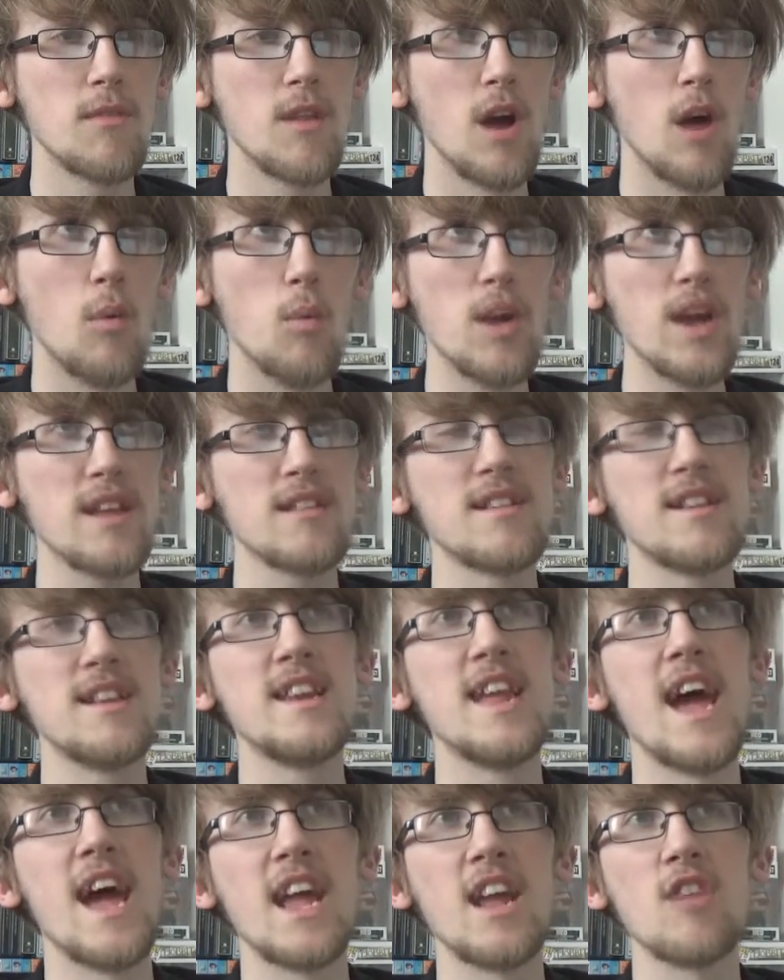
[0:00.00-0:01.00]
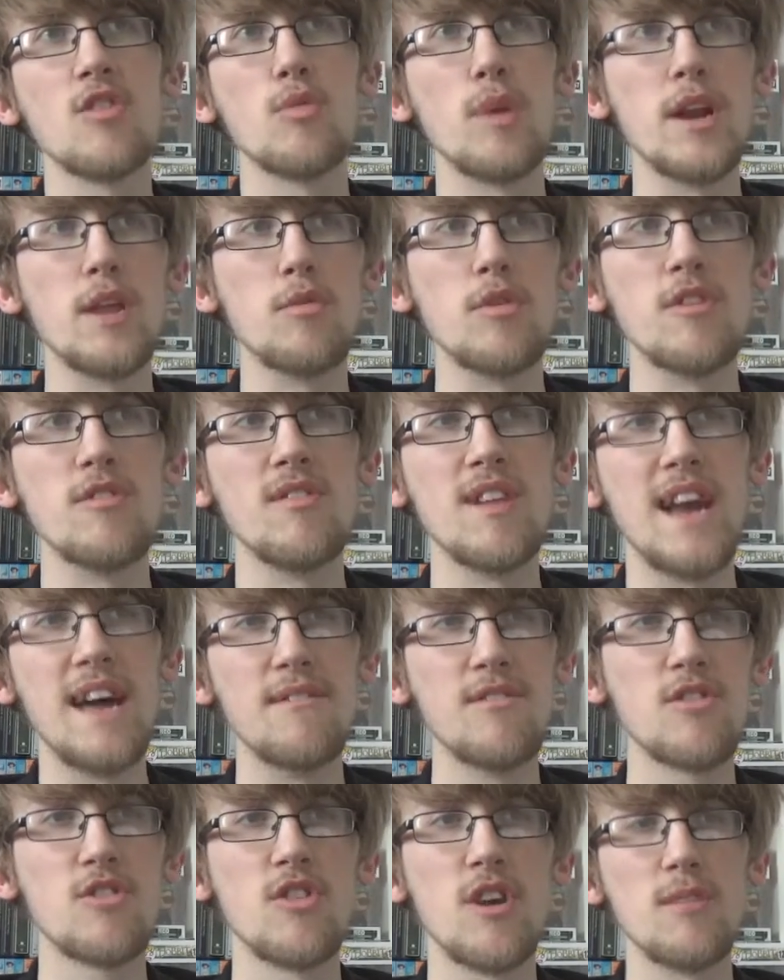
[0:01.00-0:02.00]
a week today is when he would have
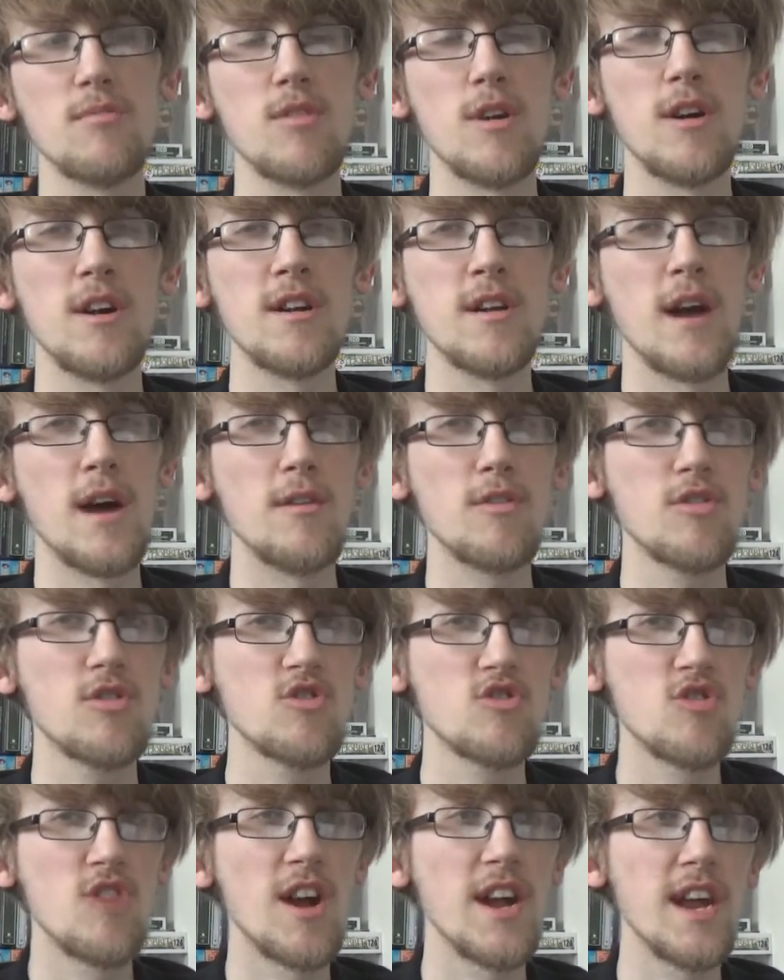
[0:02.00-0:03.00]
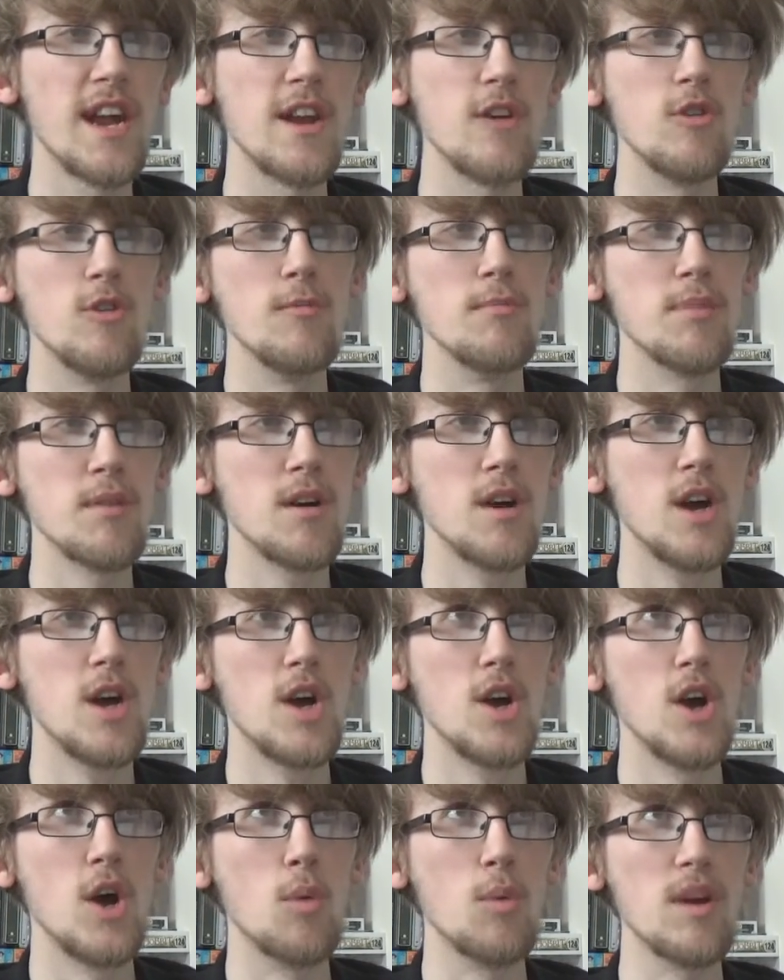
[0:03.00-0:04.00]
left, so I'll probably I'll try and get it up
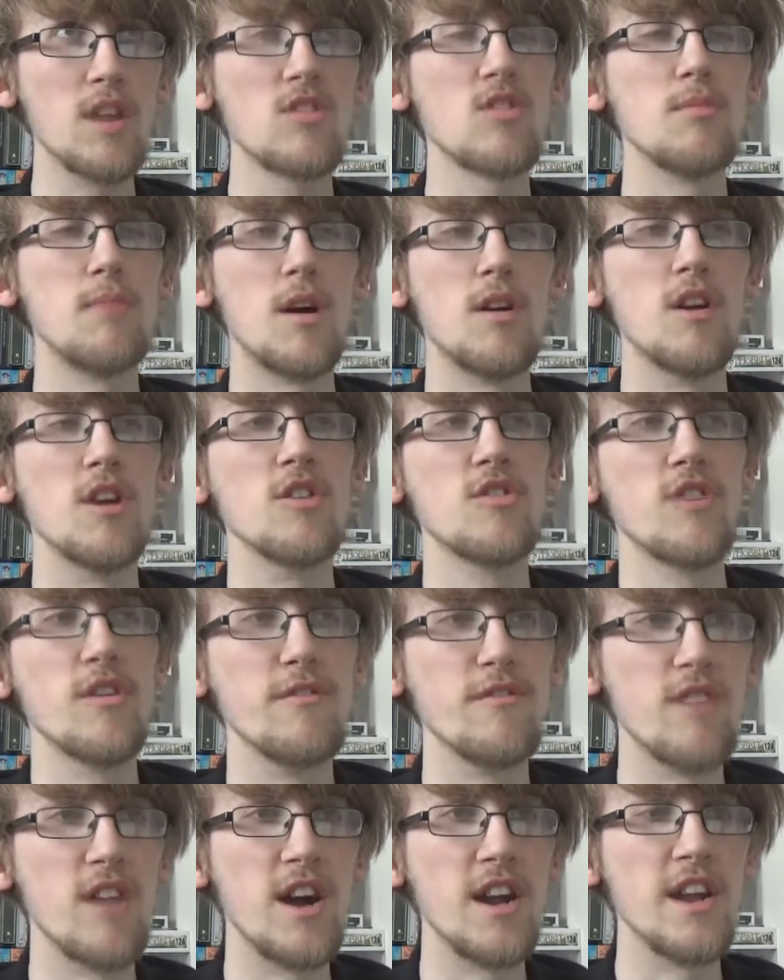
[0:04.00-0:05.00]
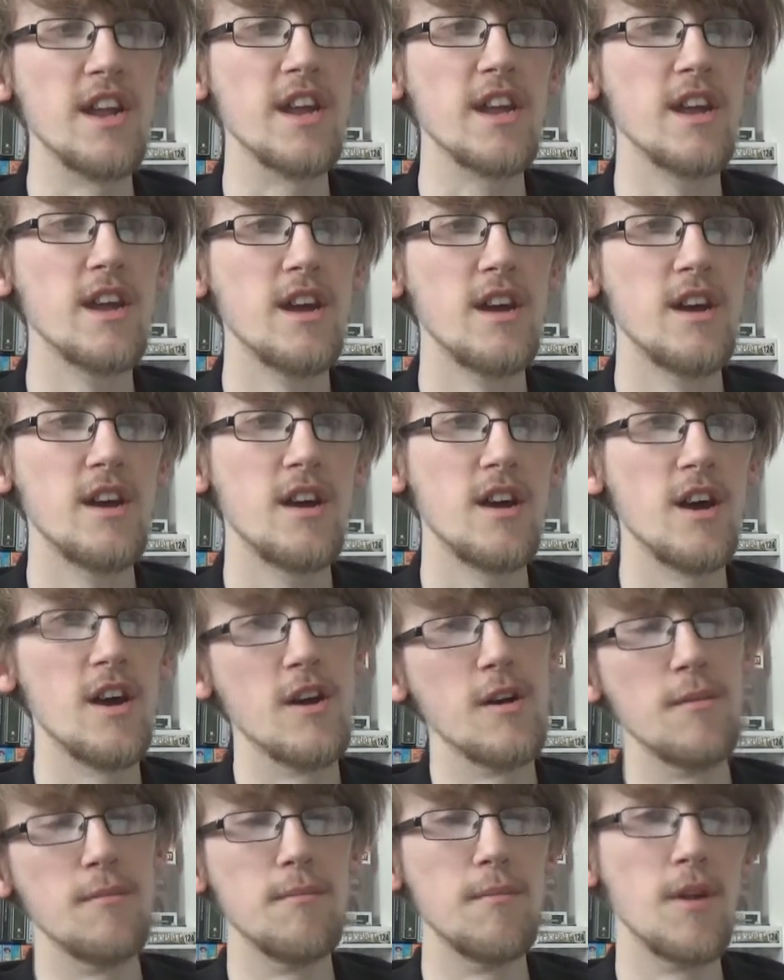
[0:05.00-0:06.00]
a week tomorrow, so Friday,
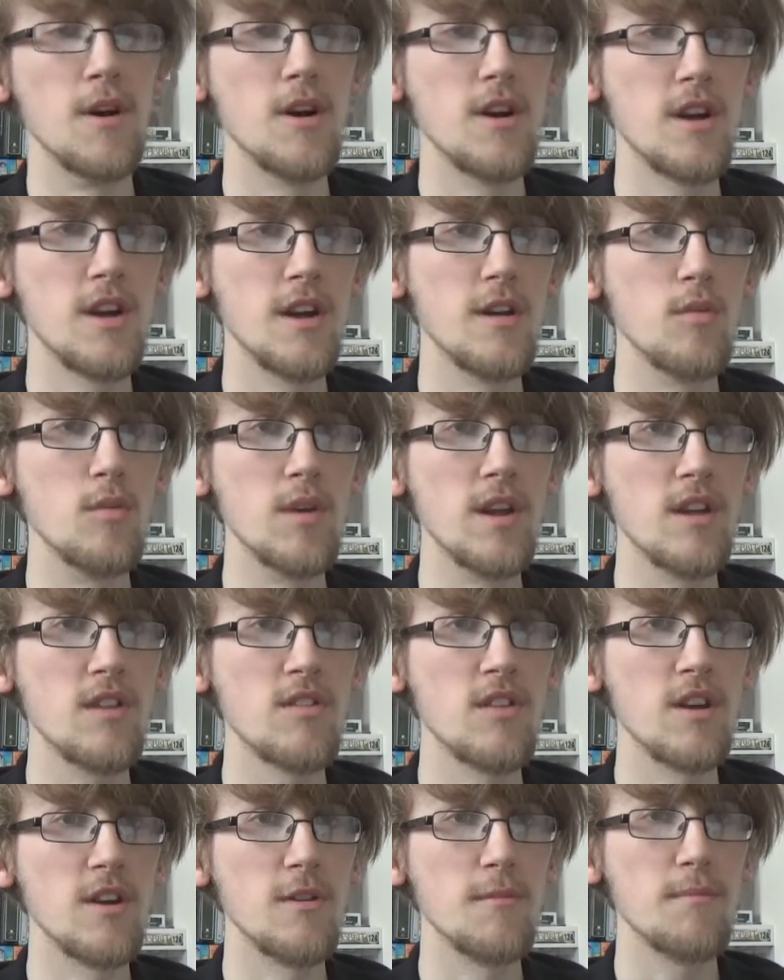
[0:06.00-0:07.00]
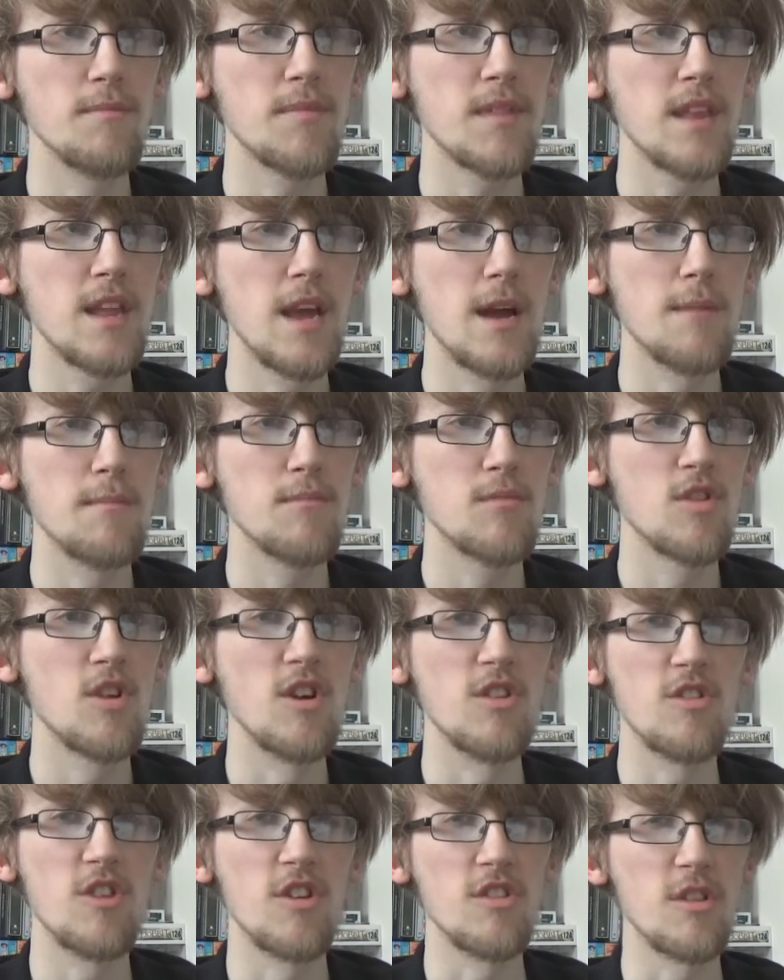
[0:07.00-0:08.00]
um, in a week. So yeah,
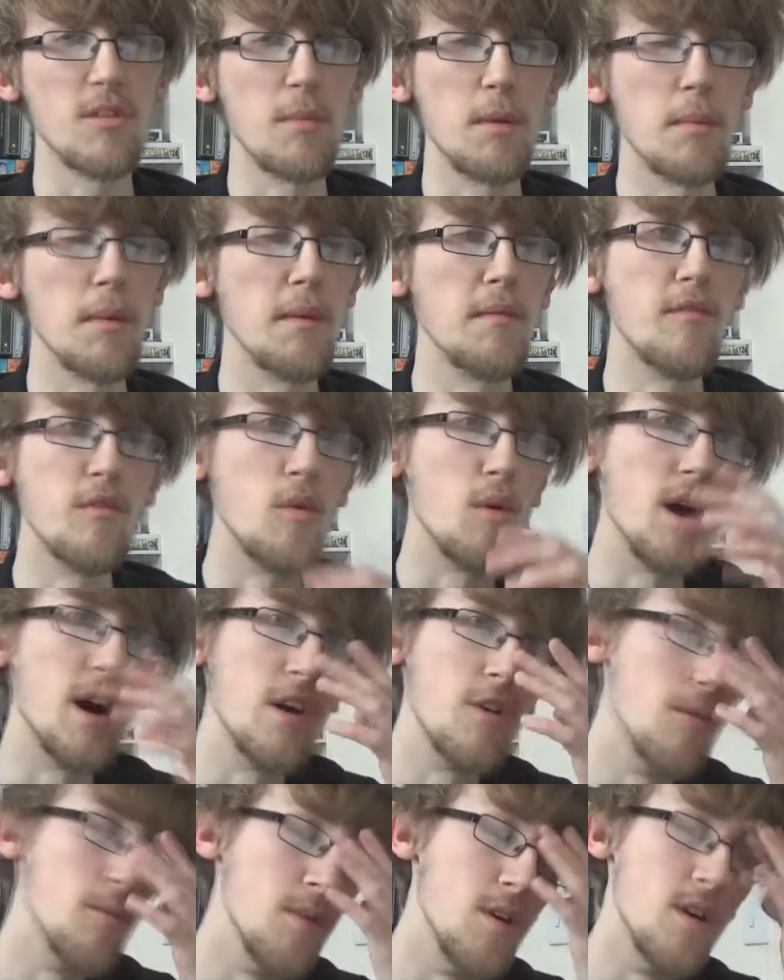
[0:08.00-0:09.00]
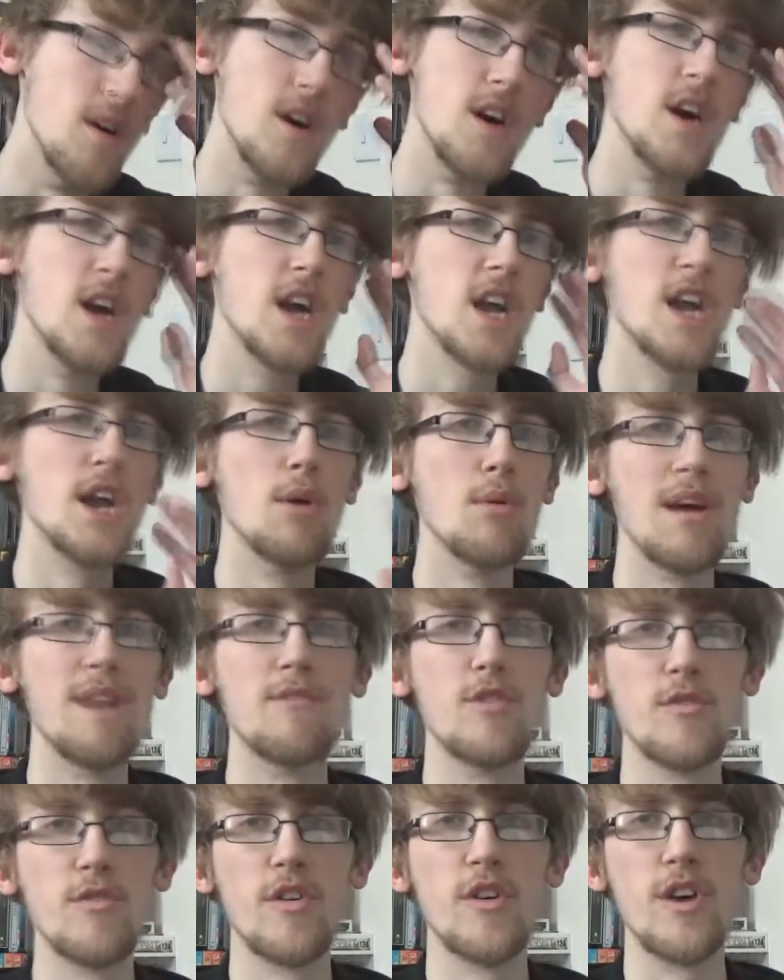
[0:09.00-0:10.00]
sorry, sorry it's gonna be a bit of a while, but you know, we'll
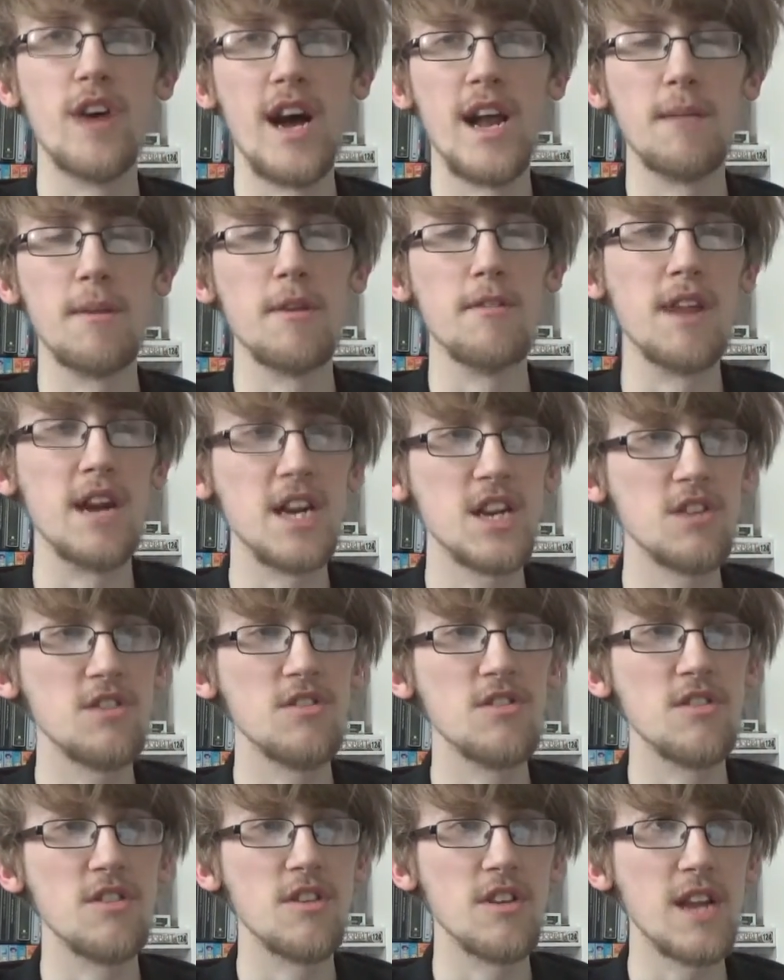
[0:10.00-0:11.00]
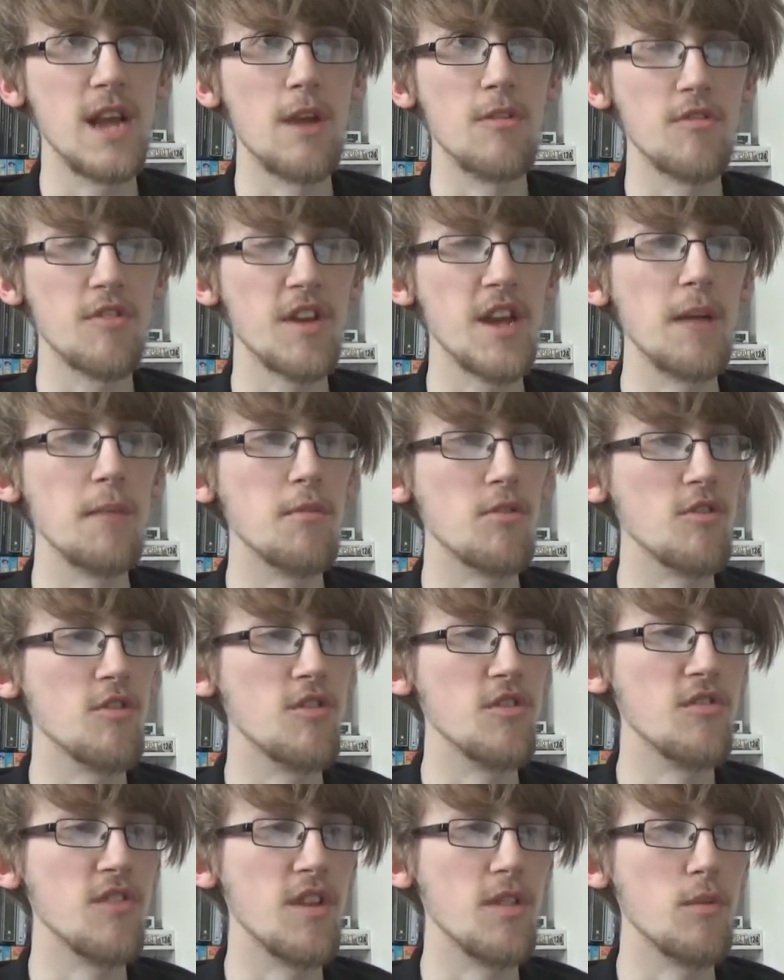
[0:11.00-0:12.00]
have other anime reactions and get off to Game of
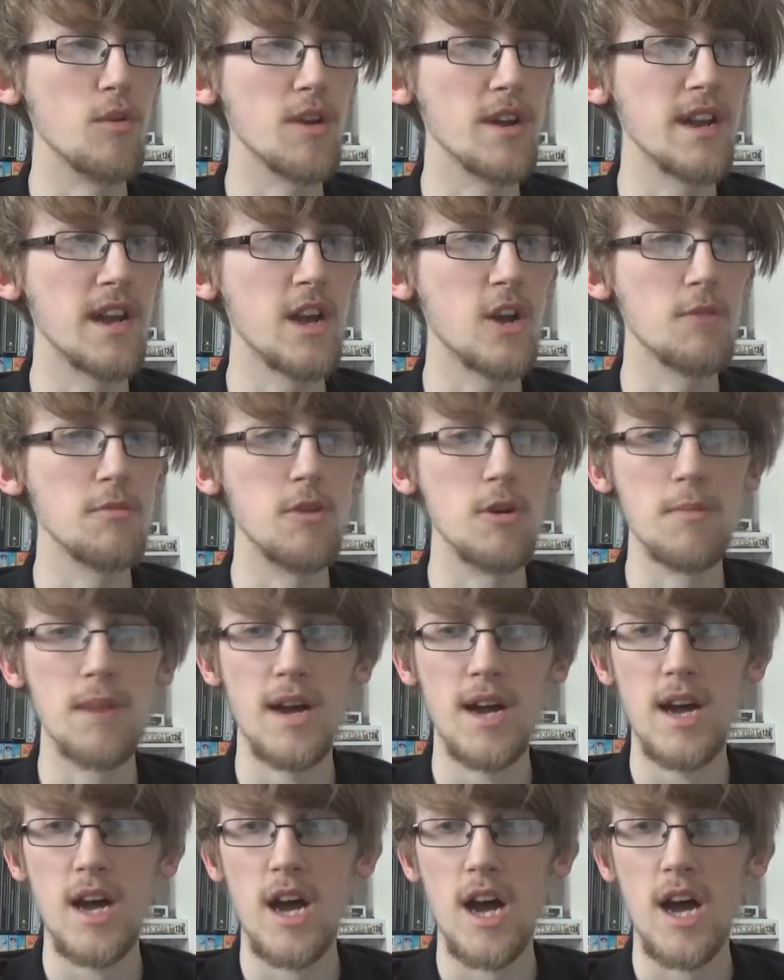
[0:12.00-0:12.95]
Thrones and Fear the Walking Dead coming up.